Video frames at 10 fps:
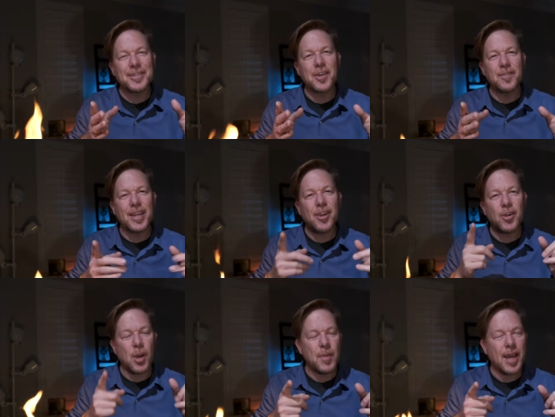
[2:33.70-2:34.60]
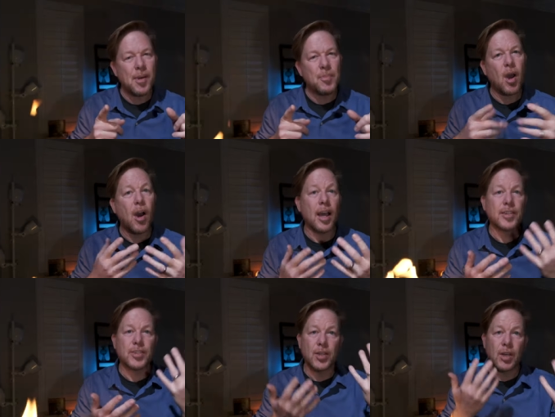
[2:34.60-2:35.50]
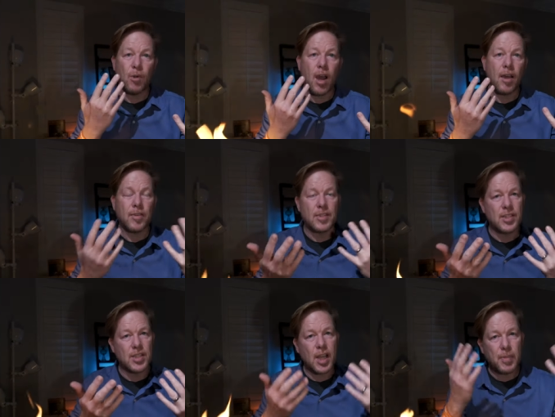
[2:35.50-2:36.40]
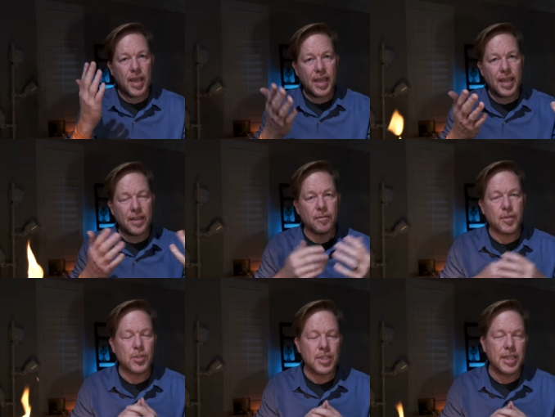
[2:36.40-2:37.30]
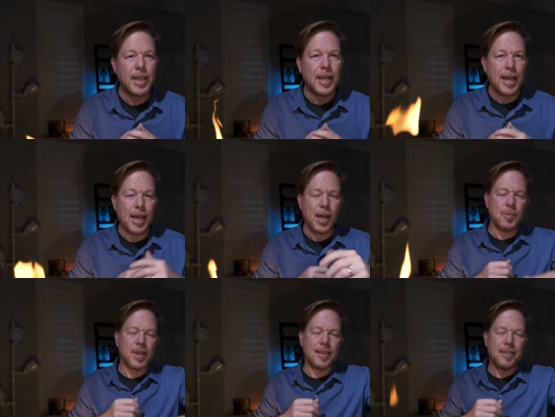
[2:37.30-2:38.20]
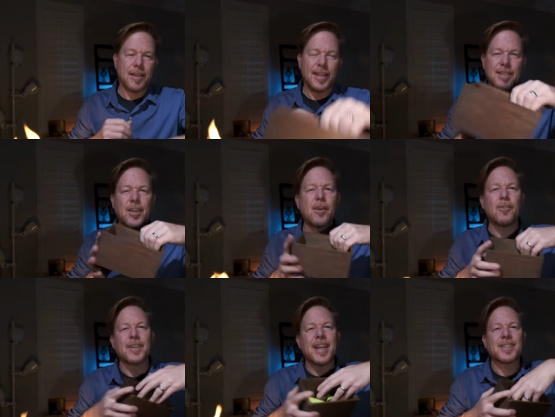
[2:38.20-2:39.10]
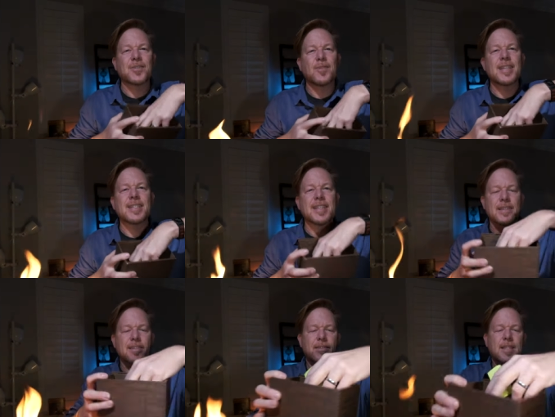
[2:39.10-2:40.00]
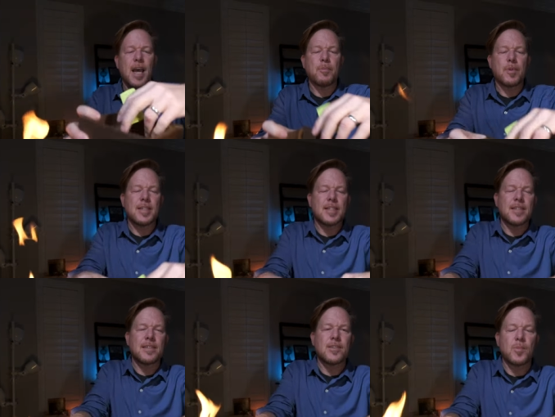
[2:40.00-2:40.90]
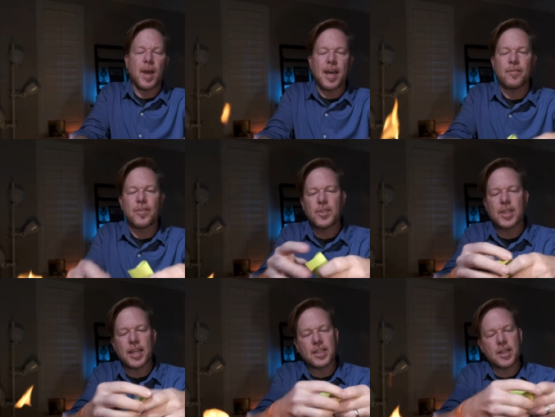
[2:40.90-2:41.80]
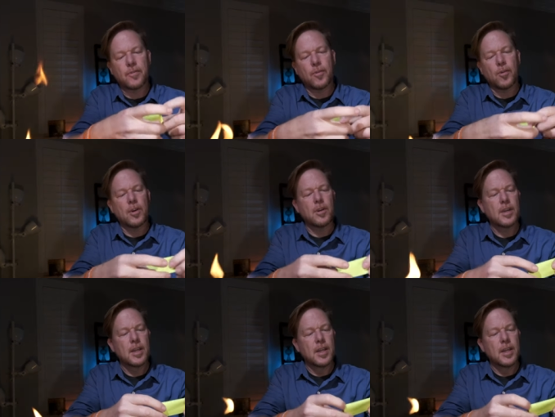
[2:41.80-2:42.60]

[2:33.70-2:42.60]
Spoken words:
do a video coming up on shooting RAW versus JPEG in the Fuji, but let's go. Next reason, top reasons to buy the Fuji X-T4,